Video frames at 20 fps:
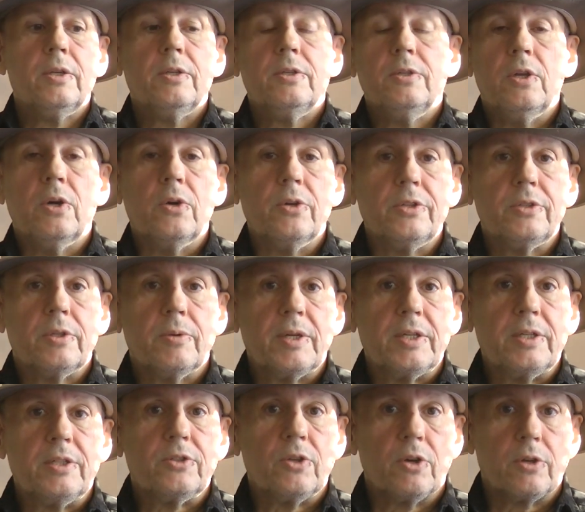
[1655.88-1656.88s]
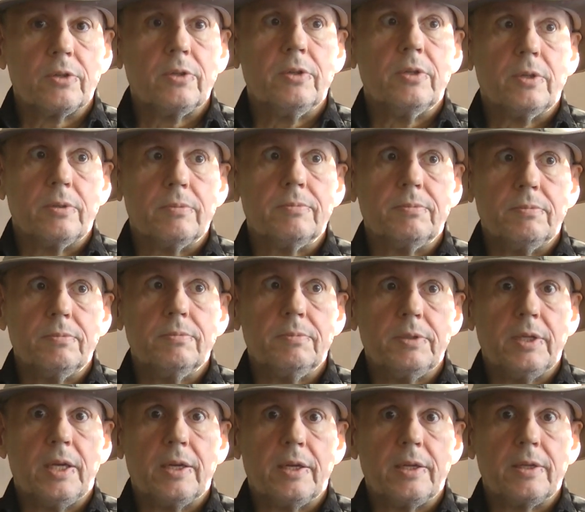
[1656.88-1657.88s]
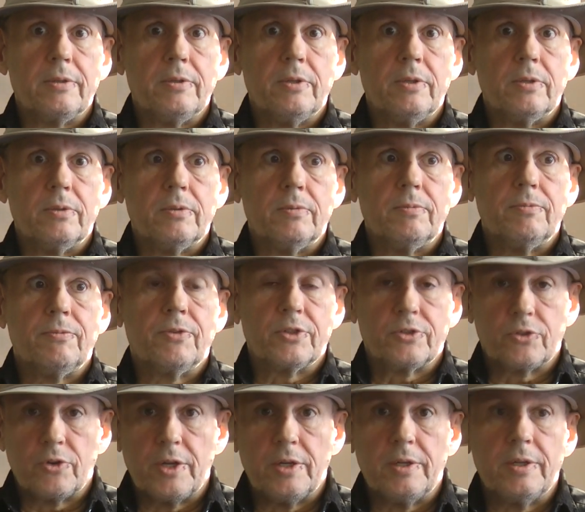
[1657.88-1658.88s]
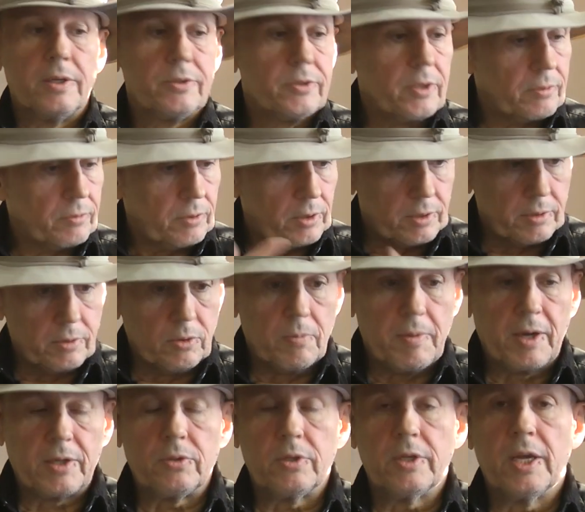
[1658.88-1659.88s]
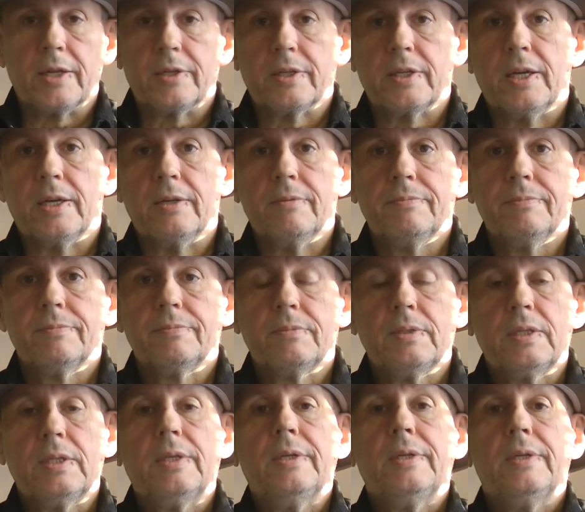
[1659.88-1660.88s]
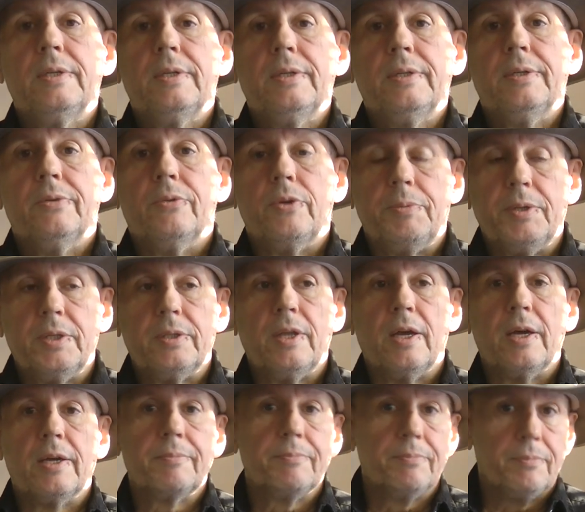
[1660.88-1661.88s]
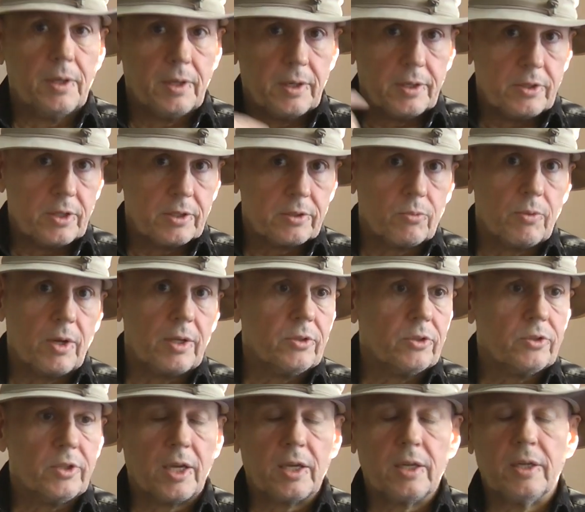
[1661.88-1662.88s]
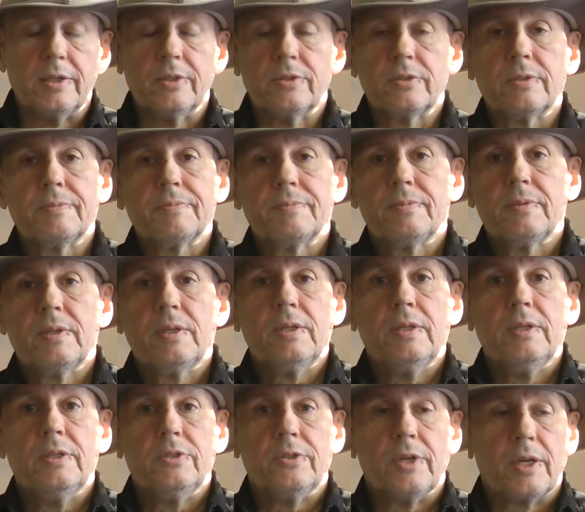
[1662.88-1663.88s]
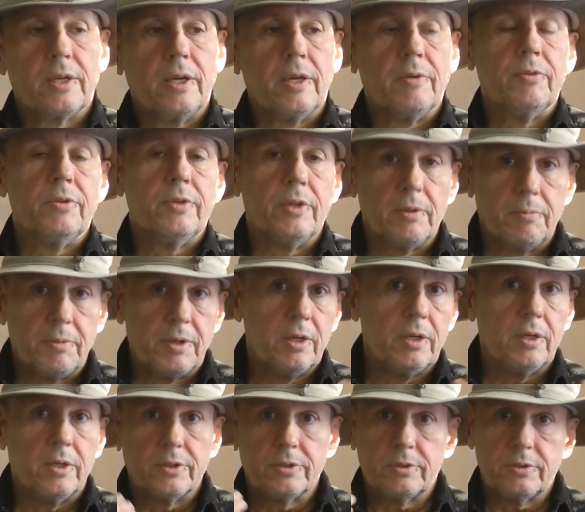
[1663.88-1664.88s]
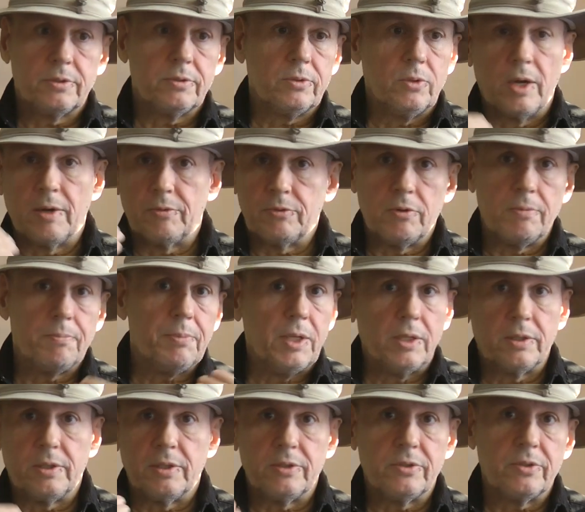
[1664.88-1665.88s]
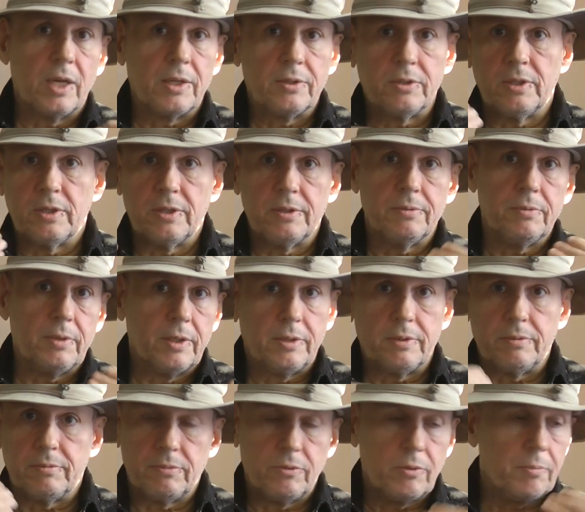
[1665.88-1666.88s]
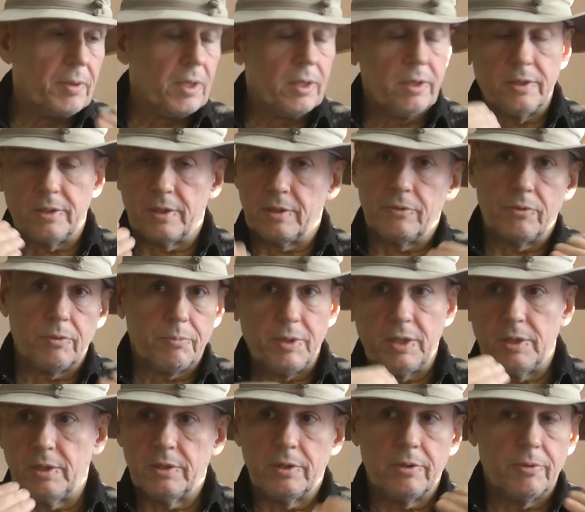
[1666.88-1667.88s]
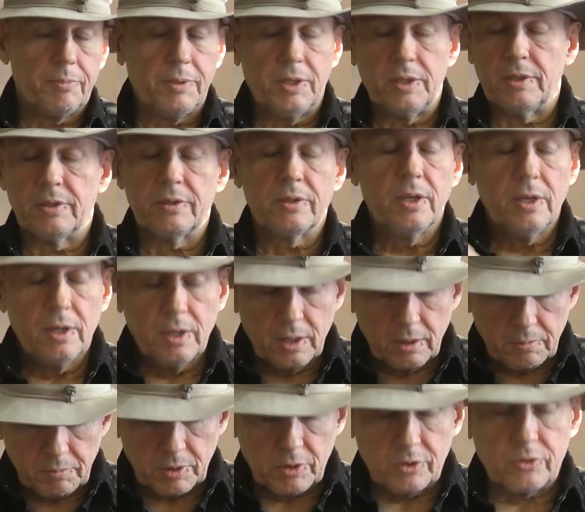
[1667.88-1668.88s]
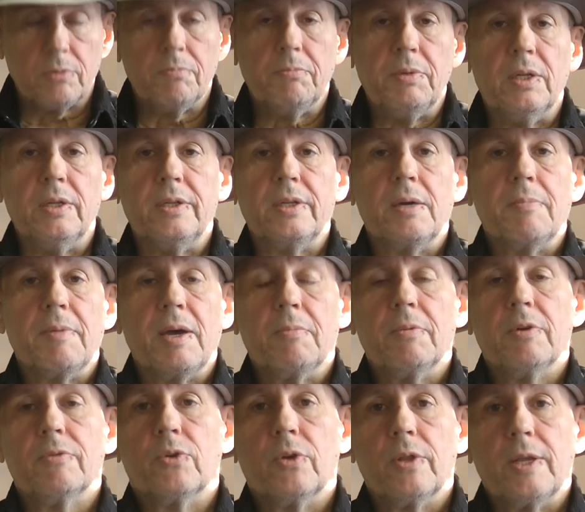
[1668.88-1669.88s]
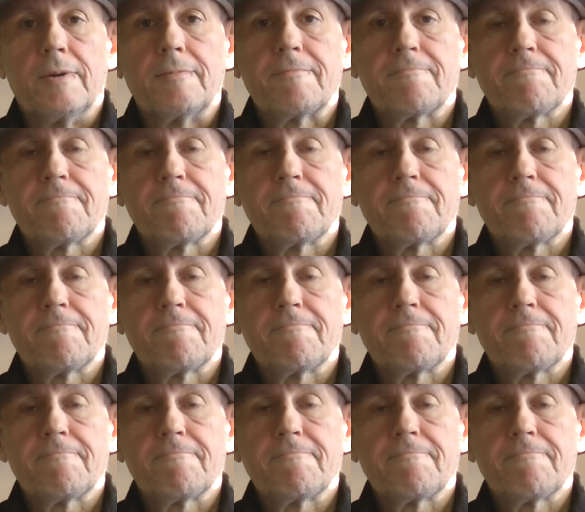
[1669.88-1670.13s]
notice when they start, getting, frustrated, I said, go back to cat again, repeat that. Then I just run the checklist, check everything, because you have to repeat this until and repeat it and repeat it and repeat it, because you're building a memory for them.